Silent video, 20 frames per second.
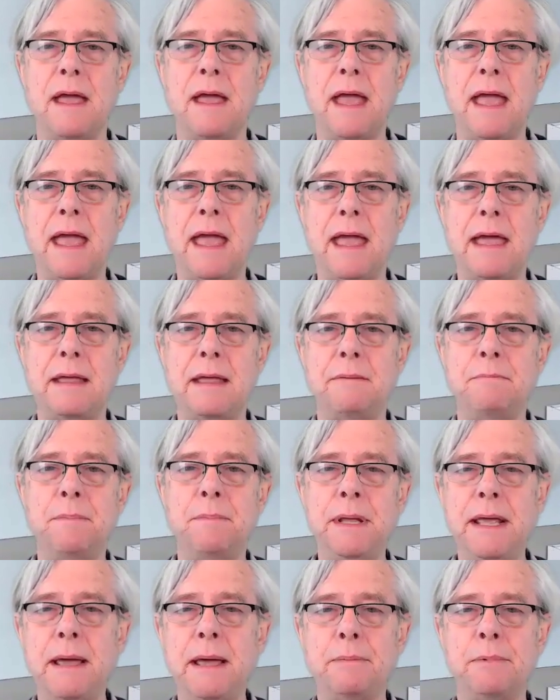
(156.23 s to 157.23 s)
and
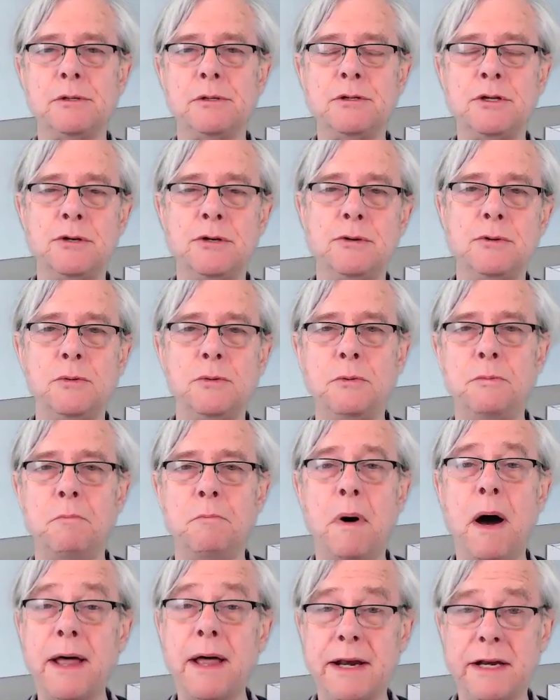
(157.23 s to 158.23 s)
be able to
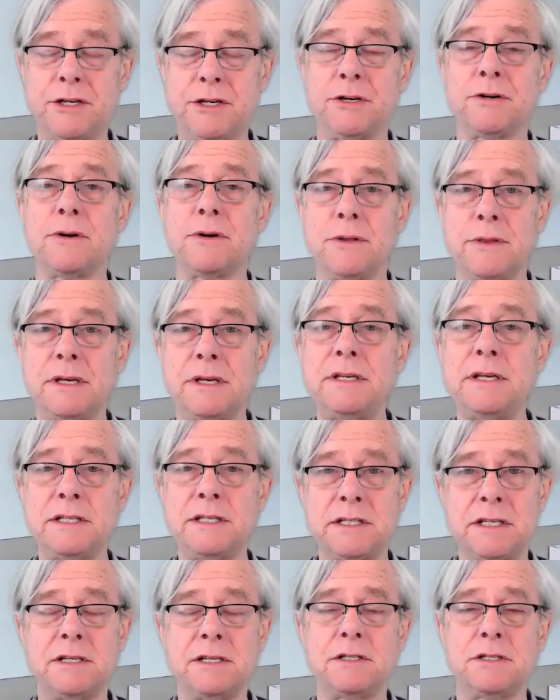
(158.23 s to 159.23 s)
monitor the
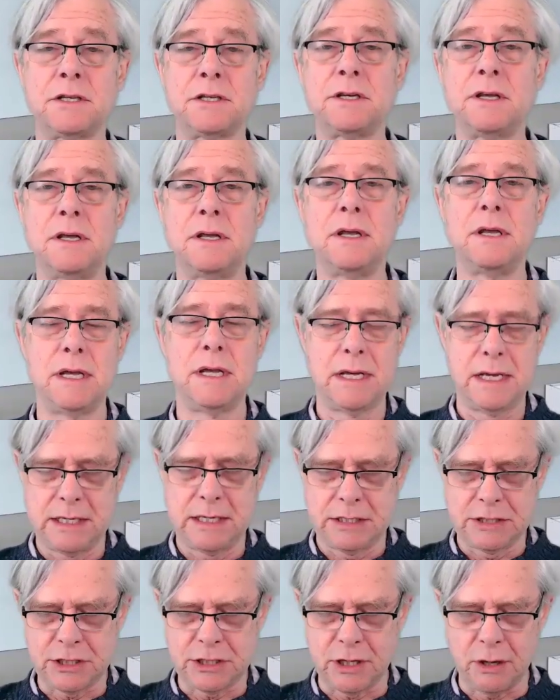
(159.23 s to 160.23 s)
distance.
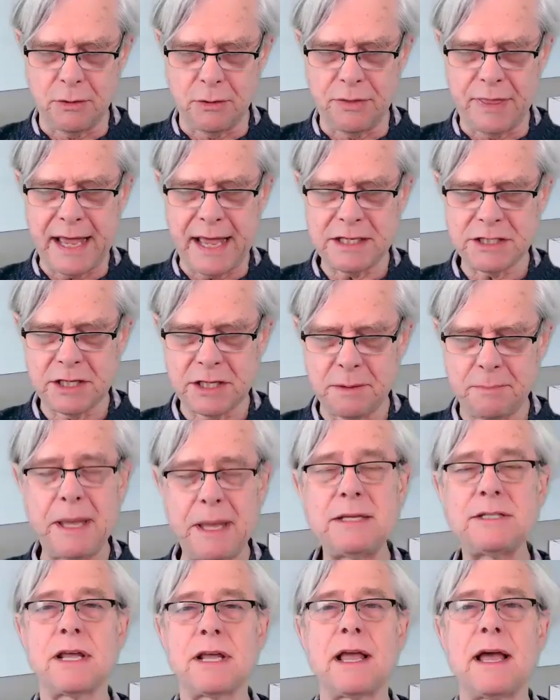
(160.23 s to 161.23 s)
So that's the
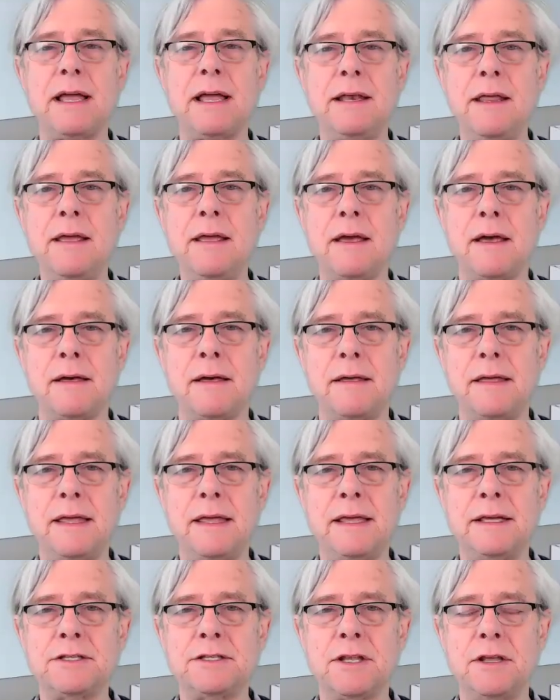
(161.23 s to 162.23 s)
basic idea,
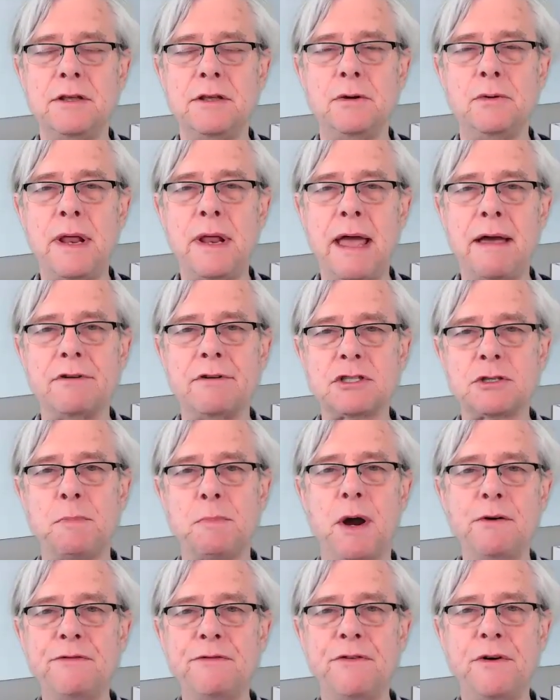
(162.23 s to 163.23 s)
is that you'd have a
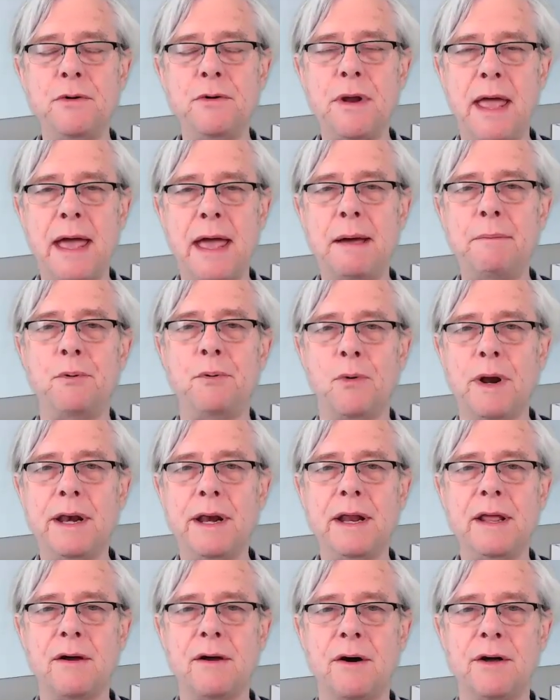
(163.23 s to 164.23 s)
smartphone app
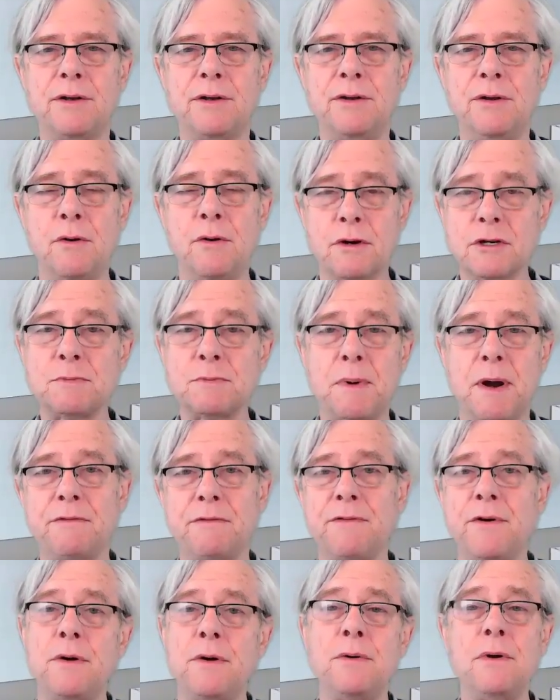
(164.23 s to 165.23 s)
running on your
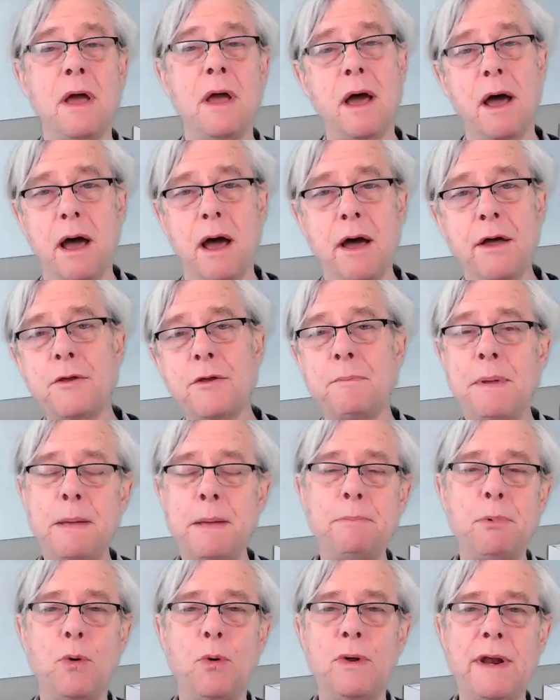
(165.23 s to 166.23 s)
smartphone. Other
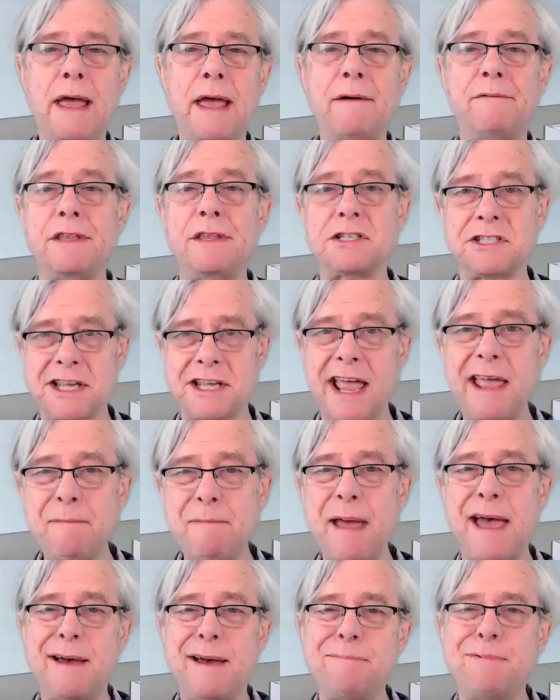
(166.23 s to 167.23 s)
people would have the
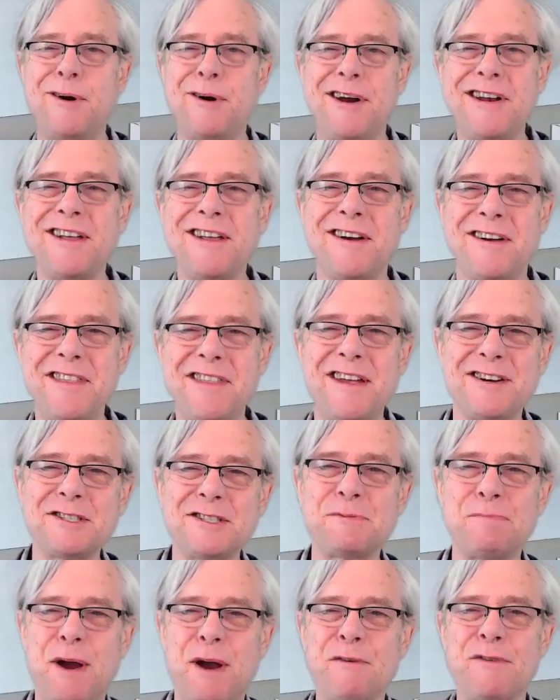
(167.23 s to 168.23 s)
same app running on their
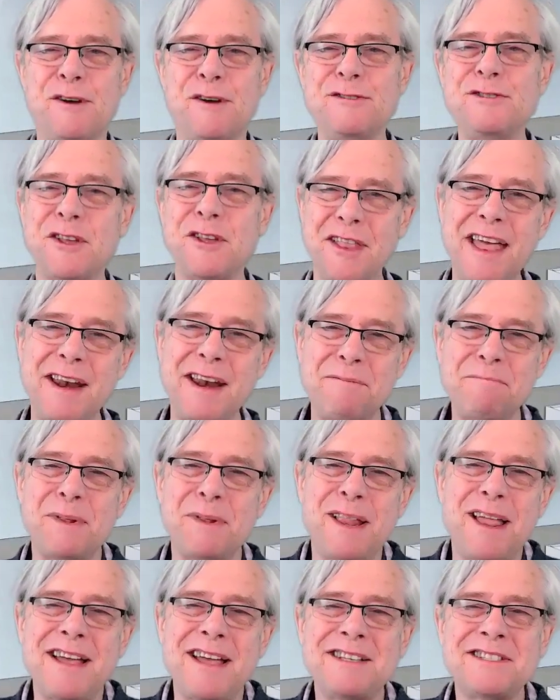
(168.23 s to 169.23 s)
smartphone. So that
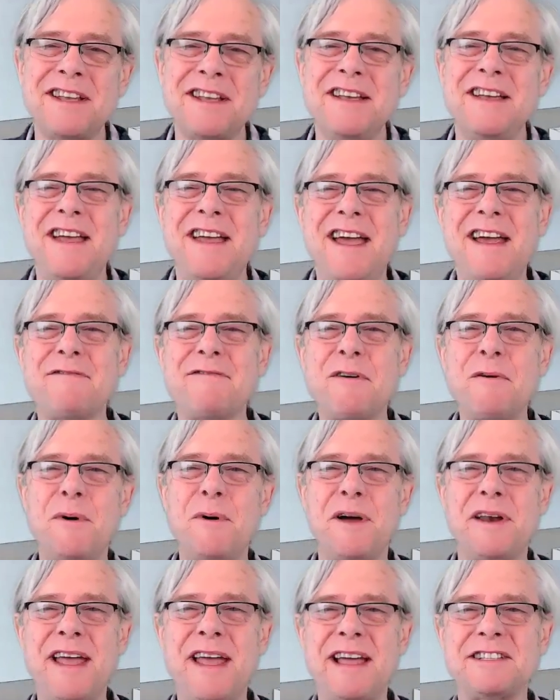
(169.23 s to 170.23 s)
implies
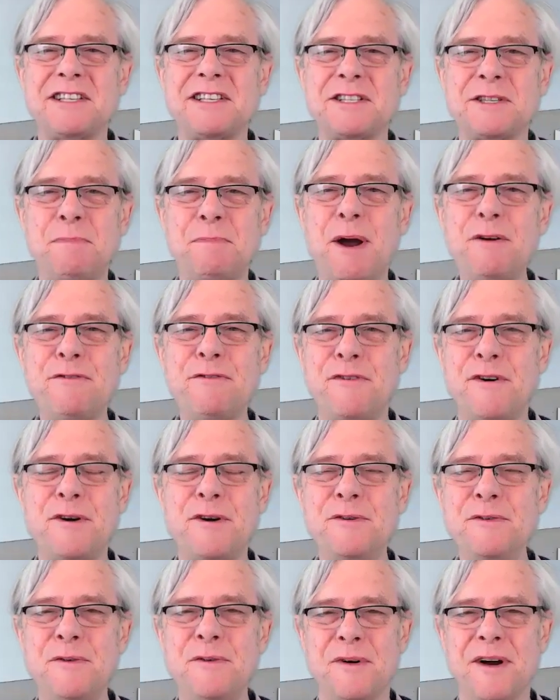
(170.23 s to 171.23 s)
everyone has a
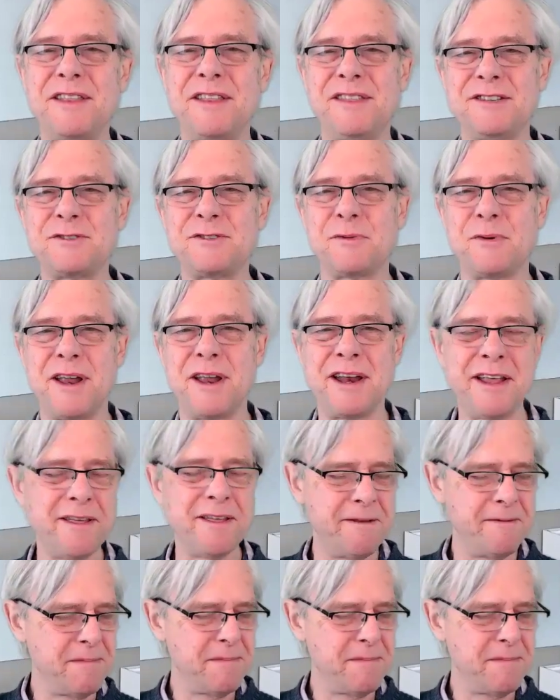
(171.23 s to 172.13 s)
smartphone, right, that's running.